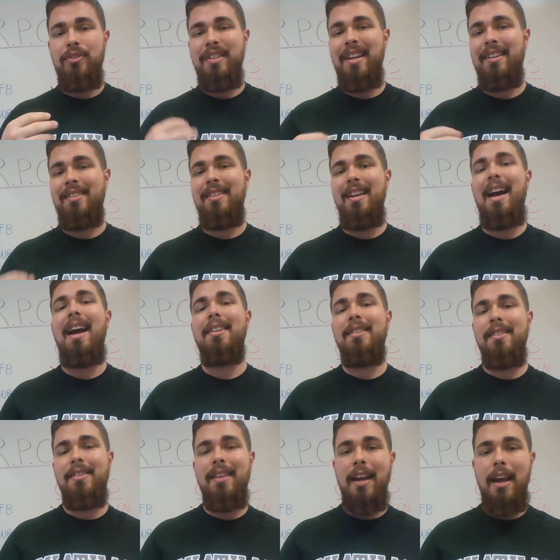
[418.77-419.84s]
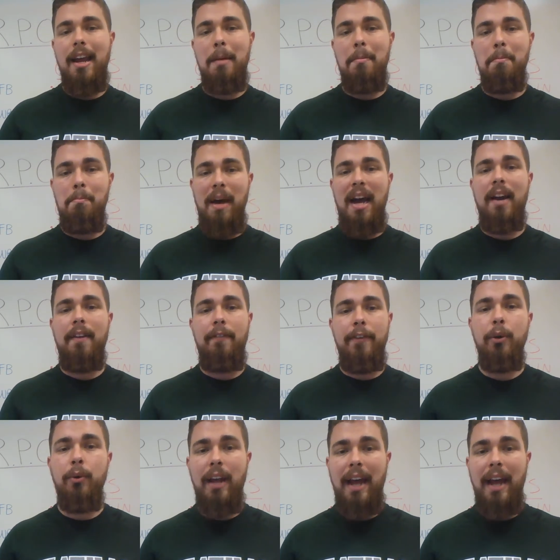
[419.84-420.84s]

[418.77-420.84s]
the exact same backfield